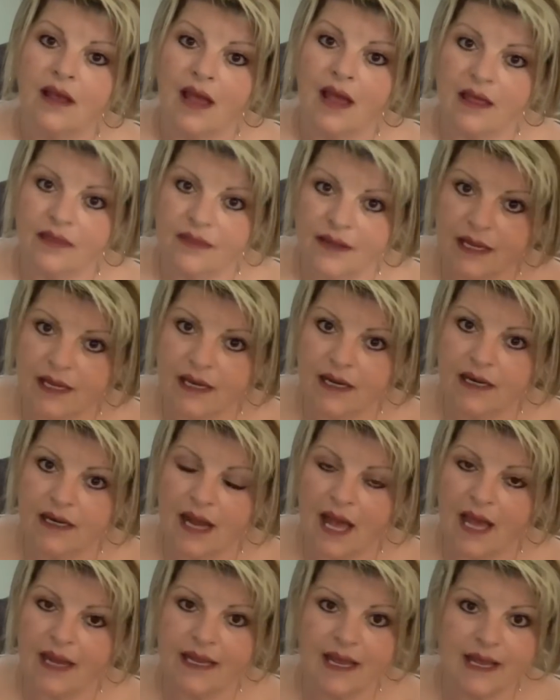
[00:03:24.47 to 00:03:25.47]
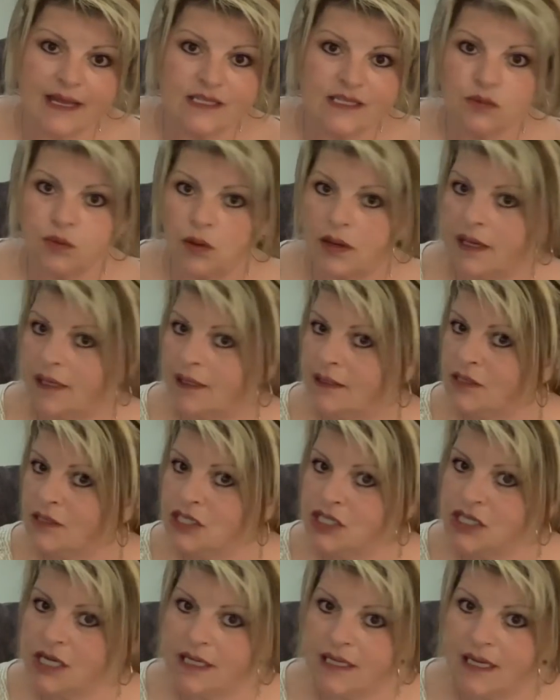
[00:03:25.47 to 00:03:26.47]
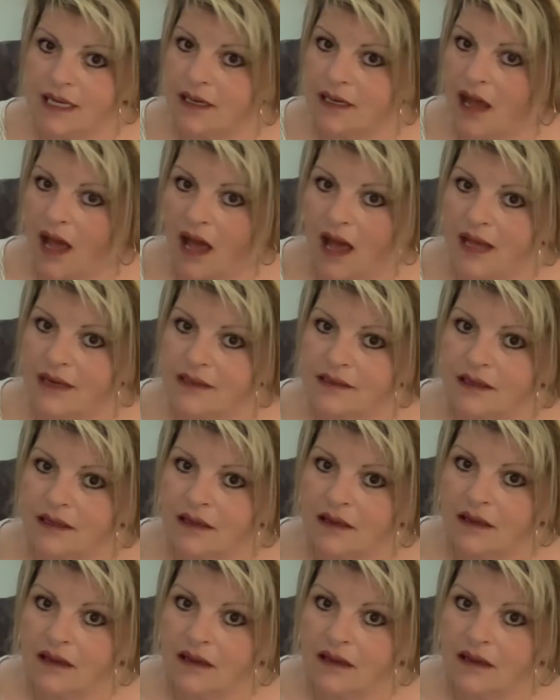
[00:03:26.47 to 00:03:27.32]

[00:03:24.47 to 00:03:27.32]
and then I guess when she did not